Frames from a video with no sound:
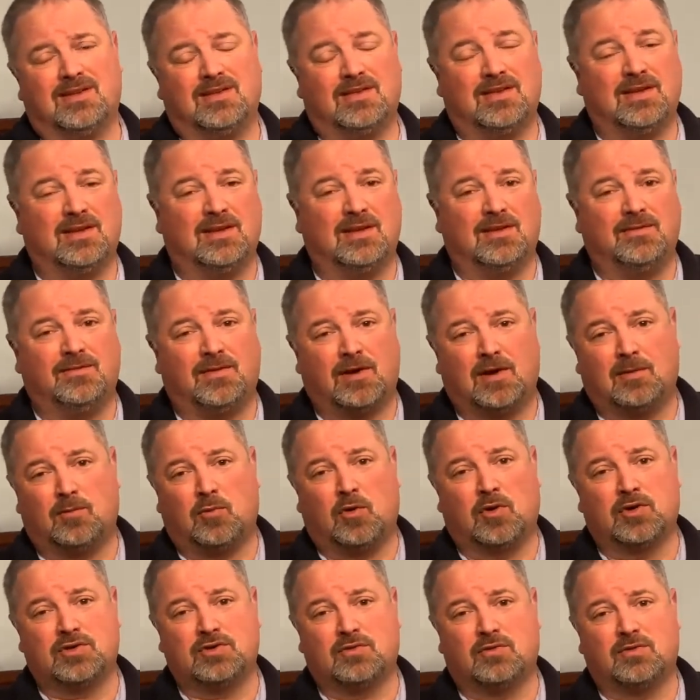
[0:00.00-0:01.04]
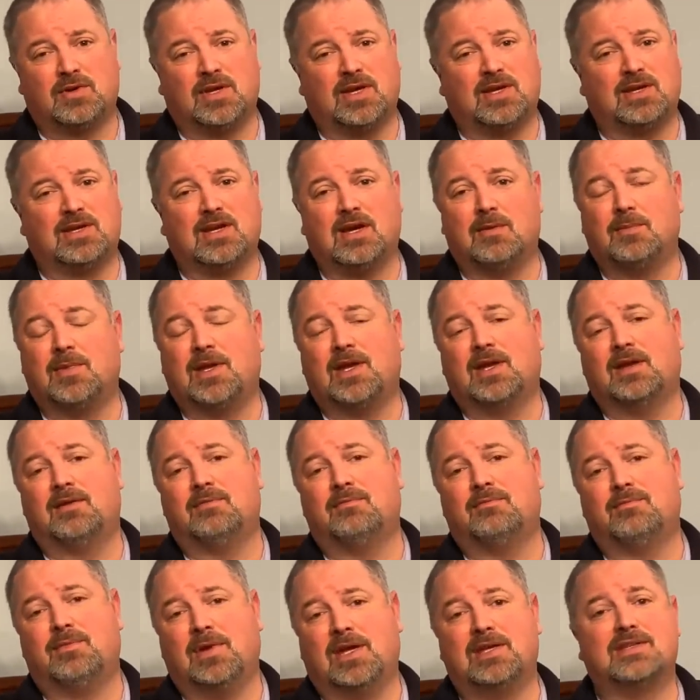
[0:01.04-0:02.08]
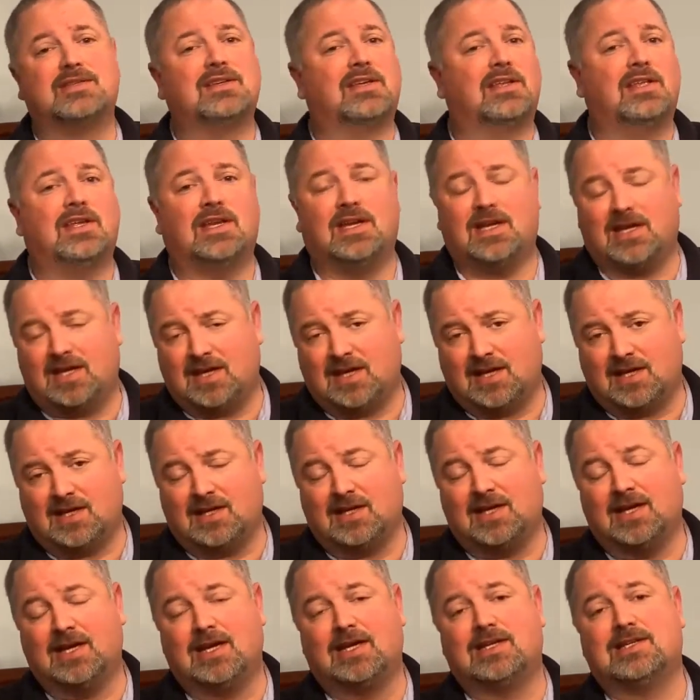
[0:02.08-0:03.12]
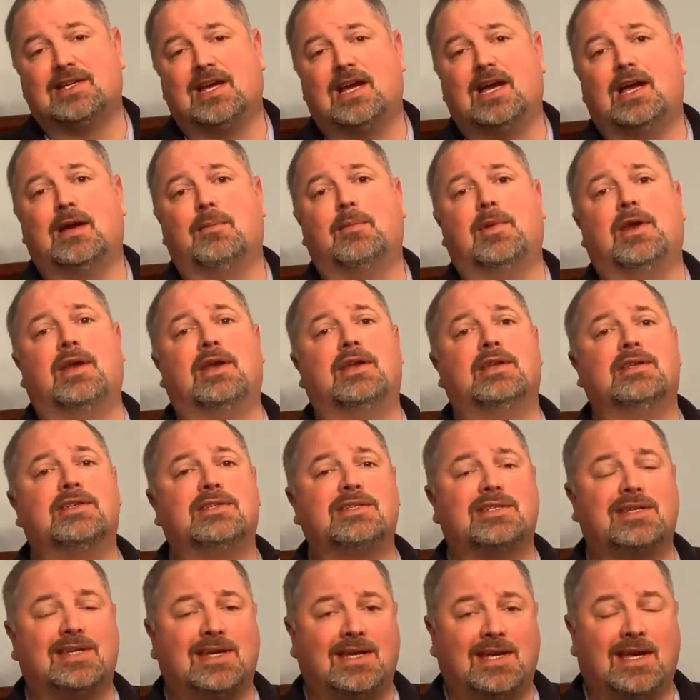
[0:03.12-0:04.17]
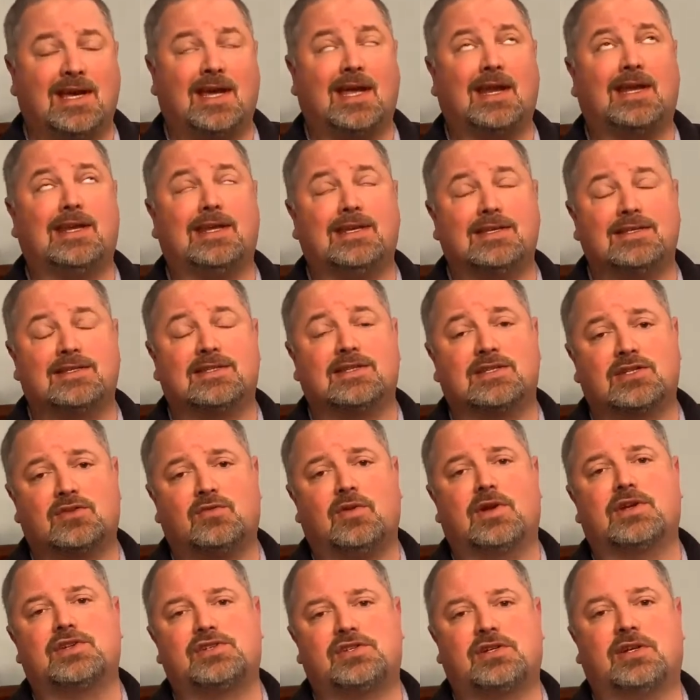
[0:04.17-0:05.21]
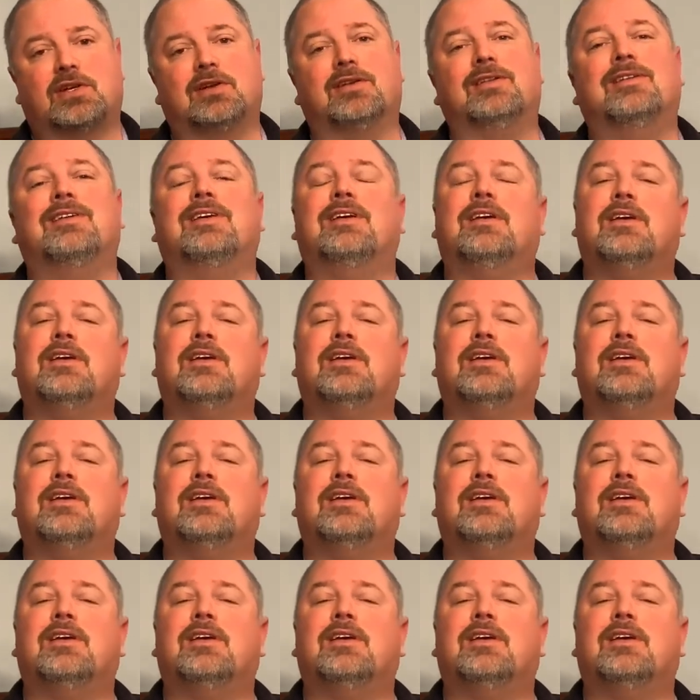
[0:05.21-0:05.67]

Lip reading: the fire marshal can come in basically at any time, and it is at his discretion